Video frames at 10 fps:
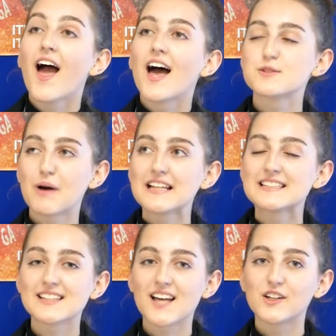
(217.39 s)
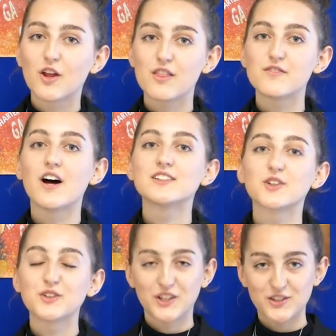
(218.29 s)
As well as this, I know that the
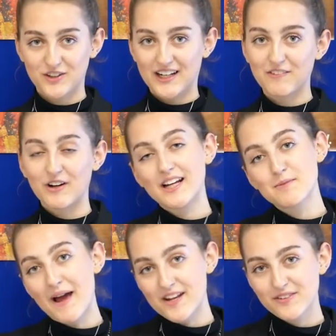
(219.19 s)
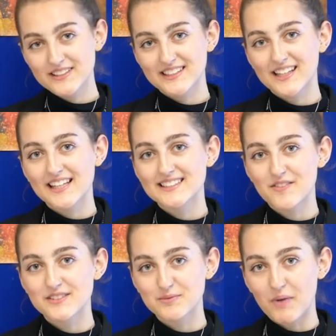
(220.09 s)
vertical tutoring really benefited the year
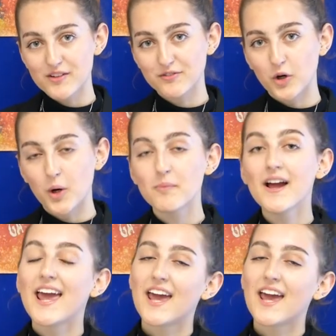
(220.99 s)
sevens in my form.